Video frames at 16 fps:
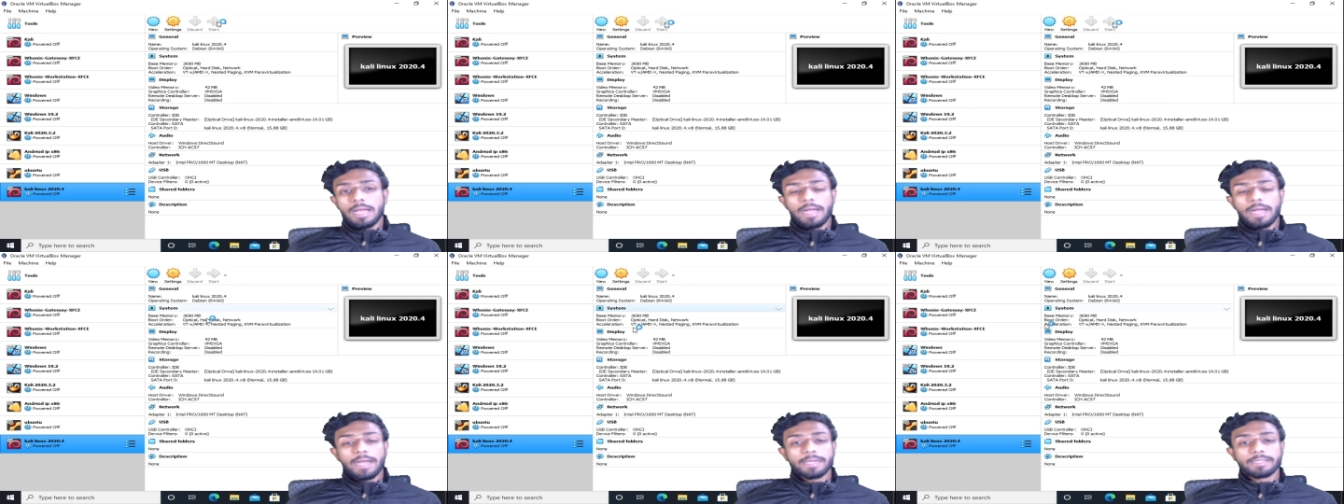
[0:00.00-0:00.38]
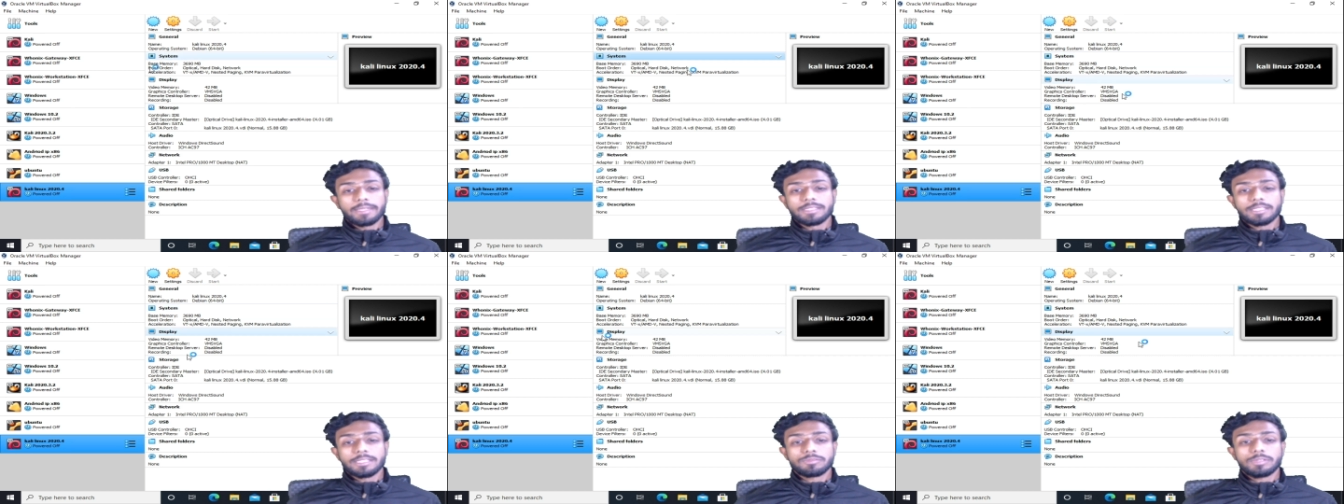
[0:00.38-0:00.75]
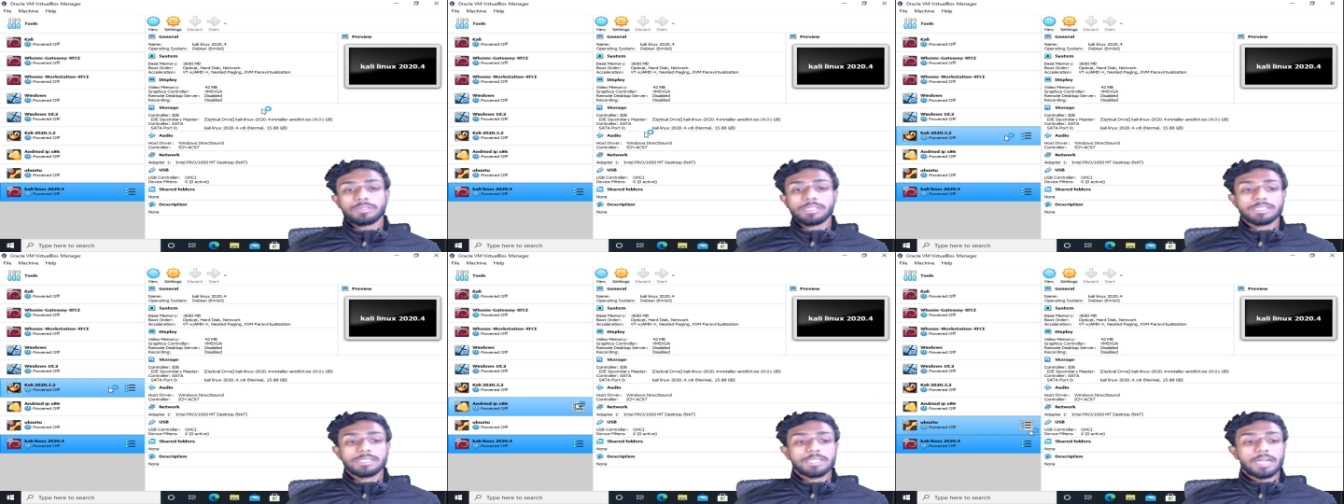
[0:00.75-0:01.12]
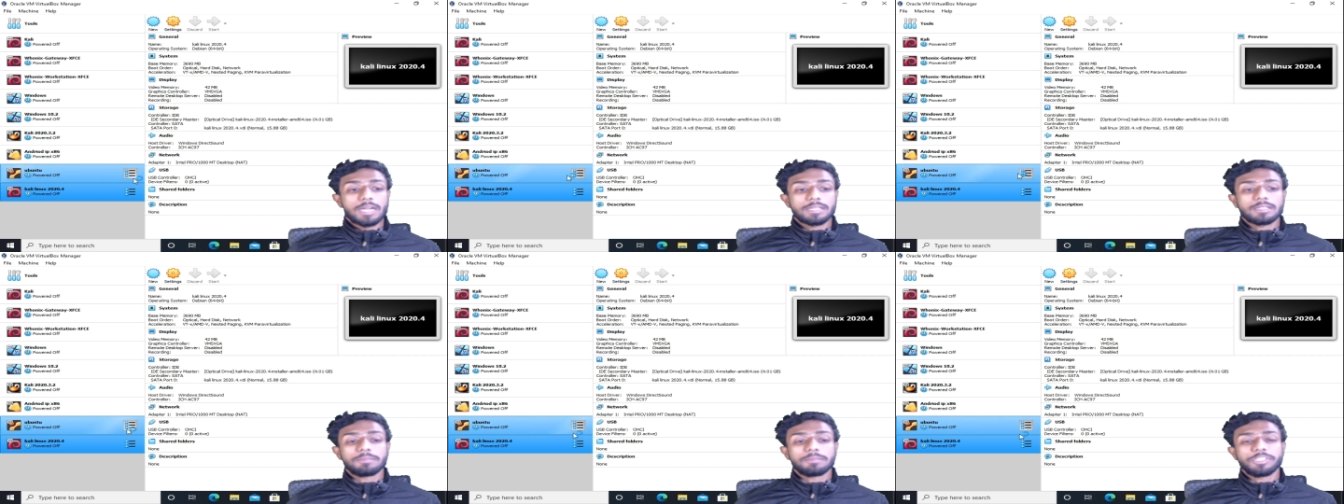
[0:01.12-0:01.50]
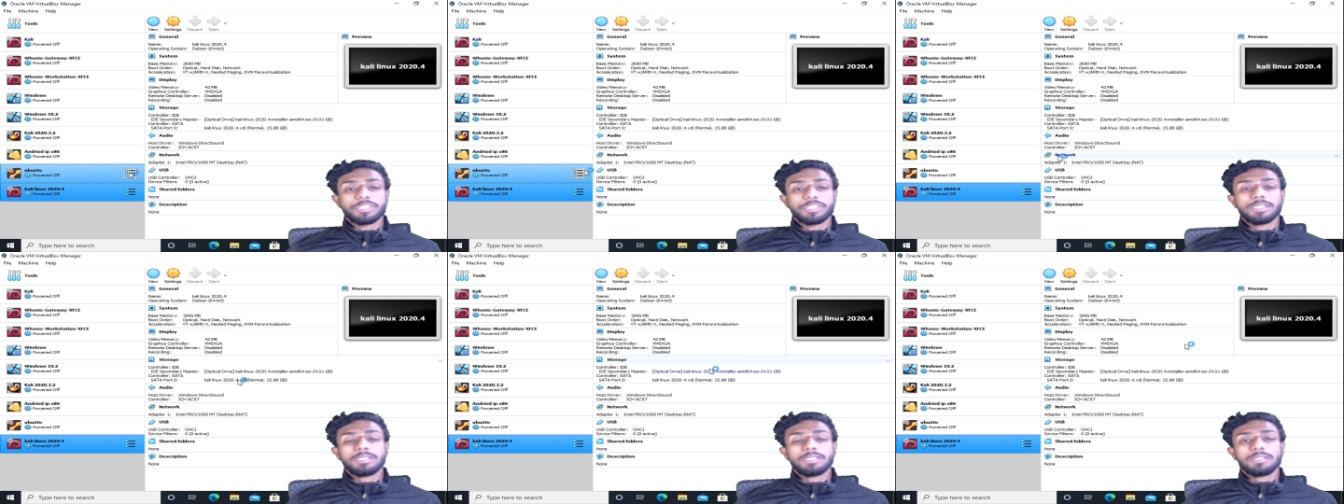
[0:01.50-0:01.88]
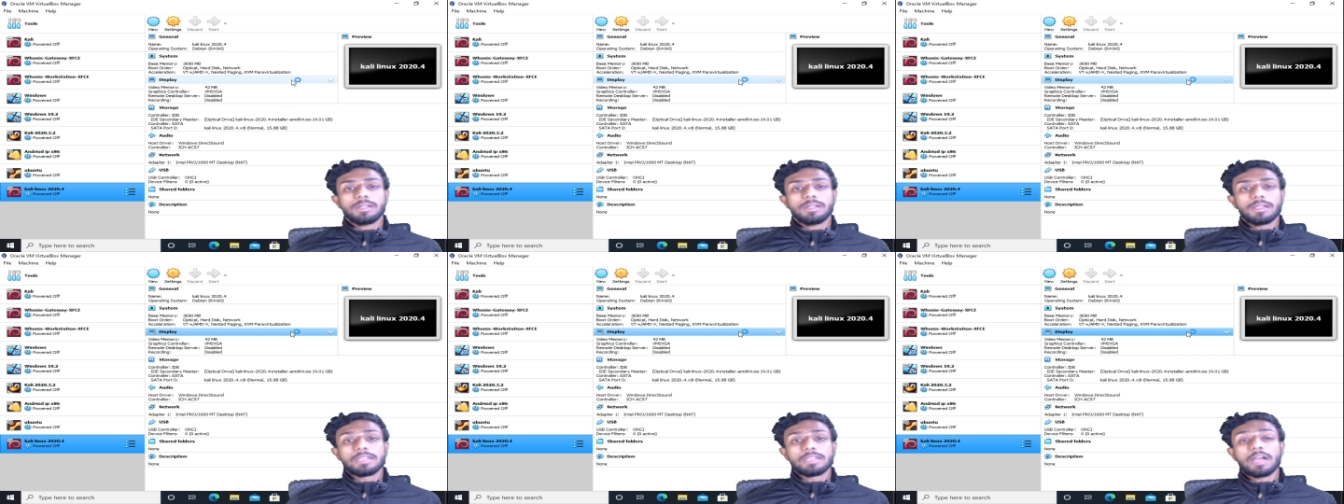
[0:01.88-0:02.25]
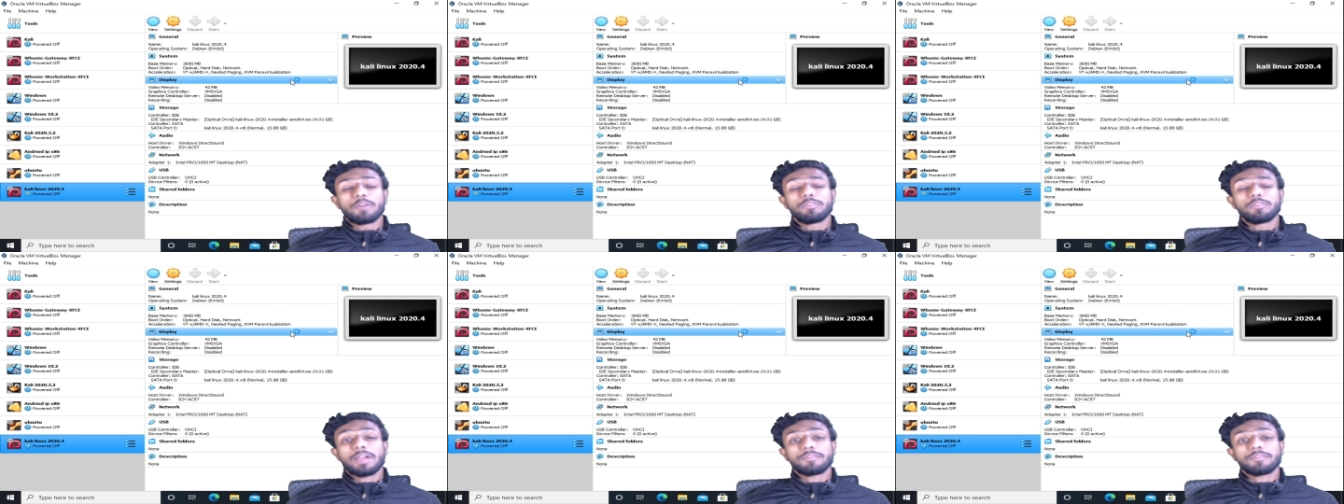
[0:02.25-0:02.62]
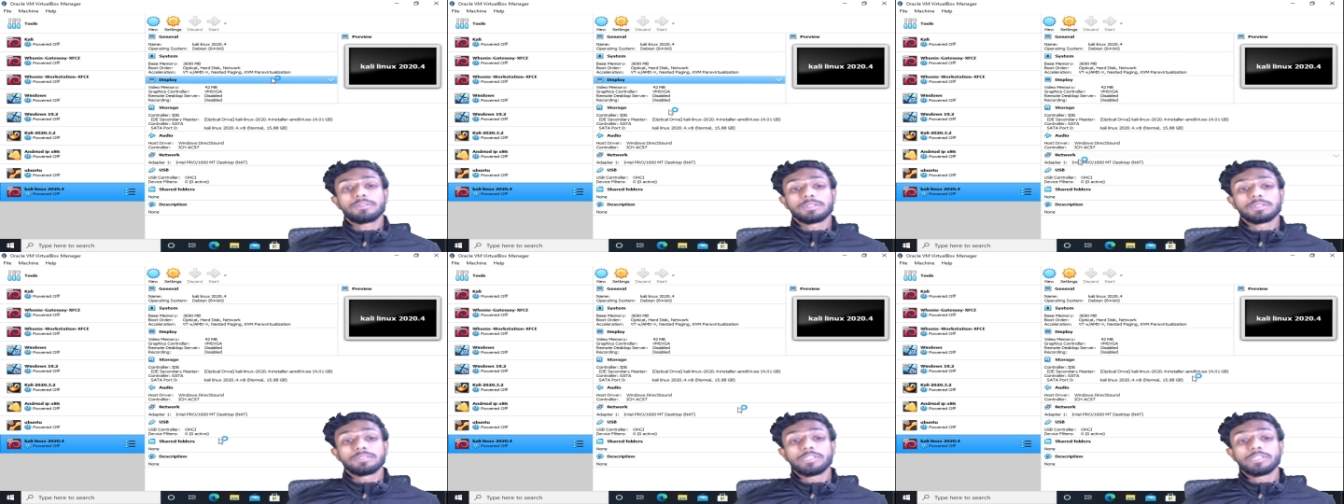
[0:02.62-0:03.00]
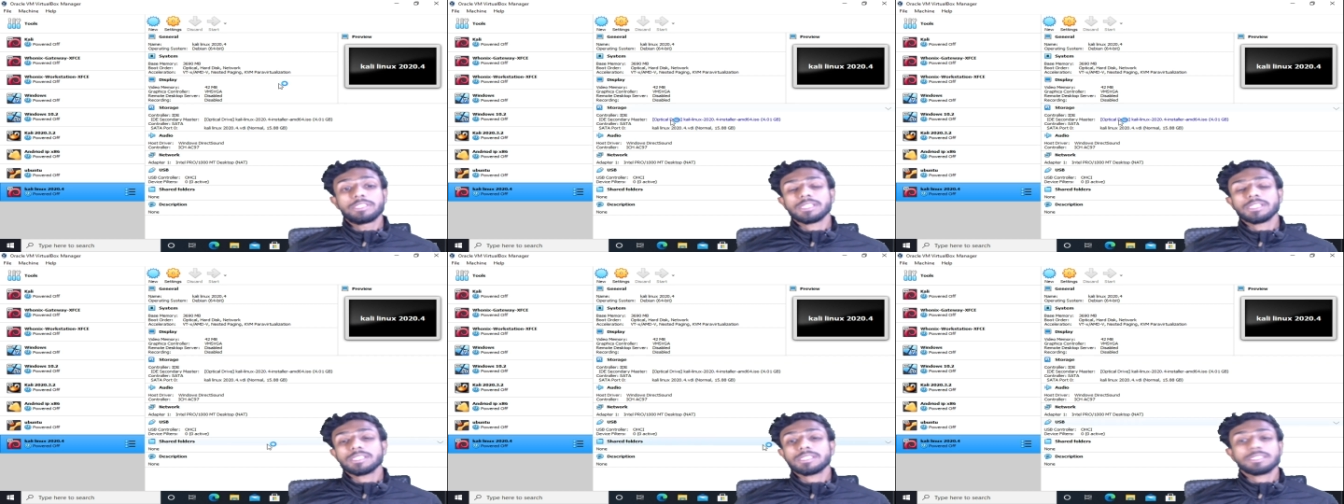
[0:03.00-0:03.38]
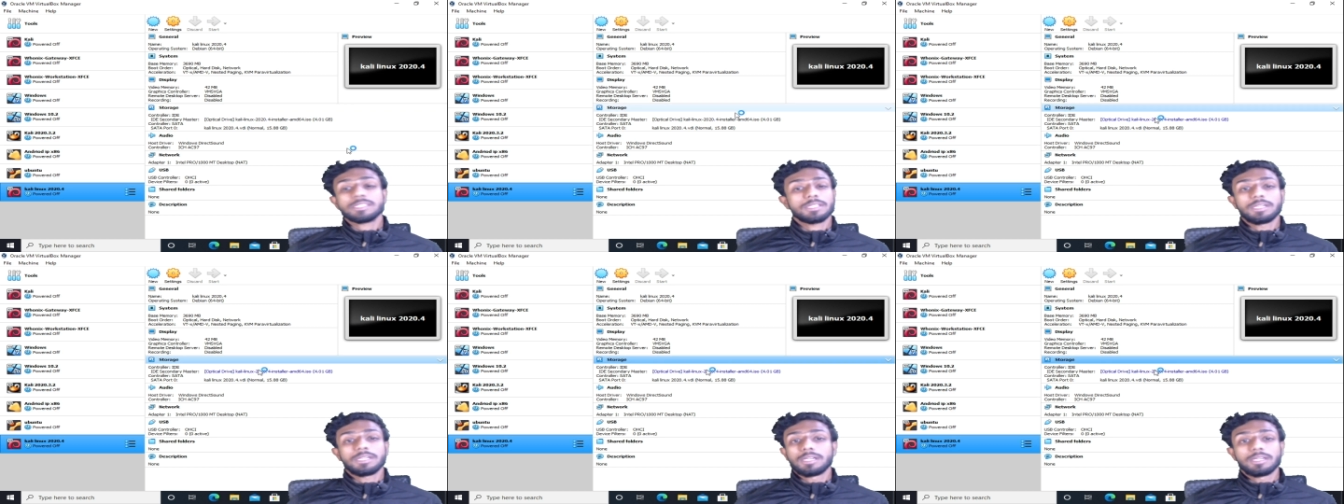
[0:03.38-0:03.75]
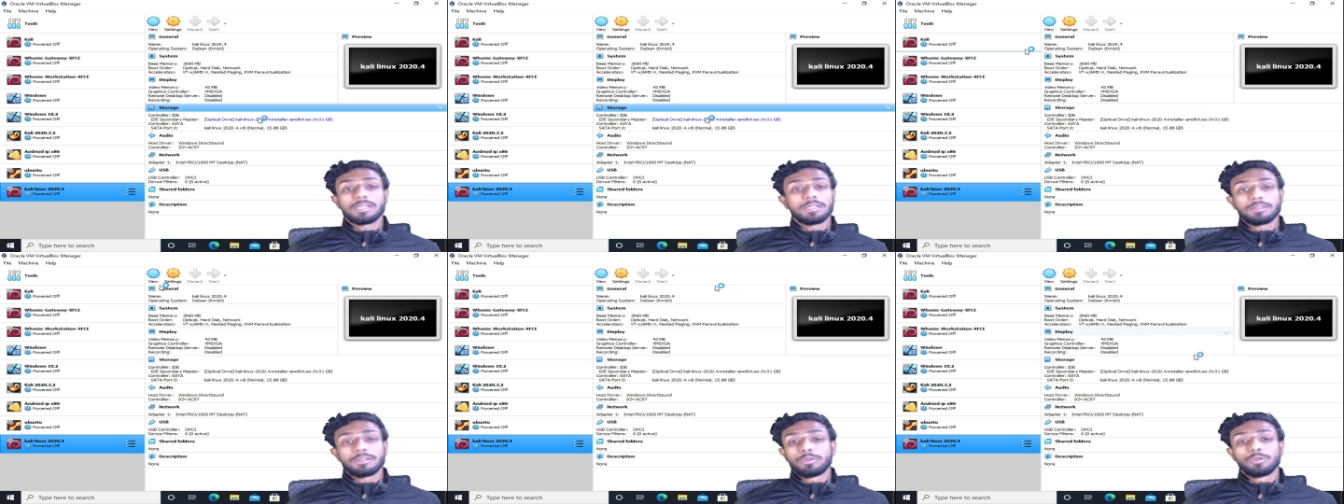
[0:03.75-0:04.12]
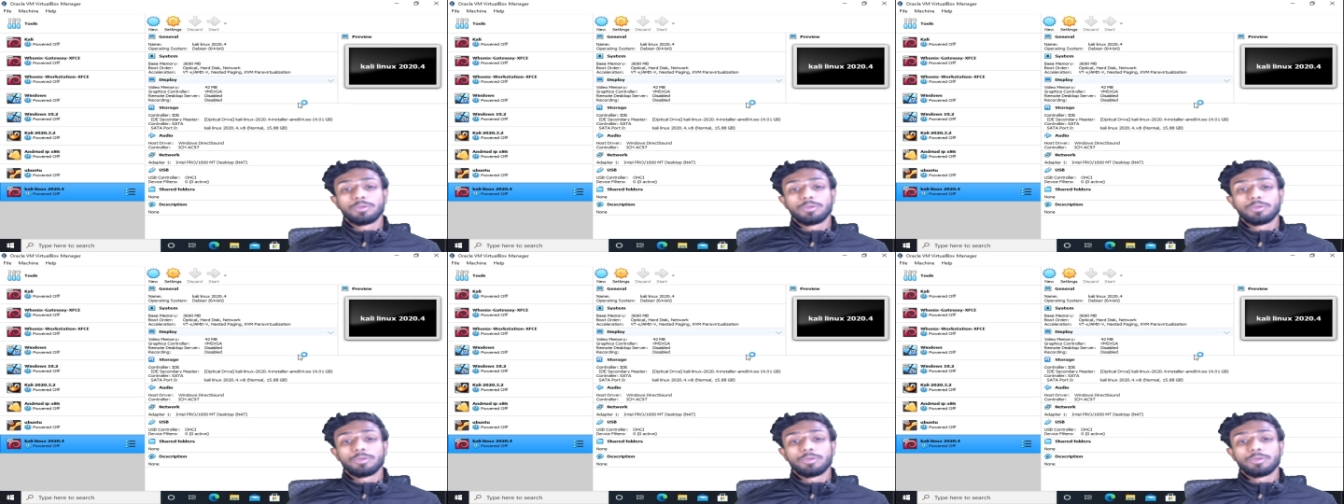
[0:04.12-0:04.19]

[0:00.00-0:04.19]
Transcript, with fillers: and this will start the machine now we have we just uh,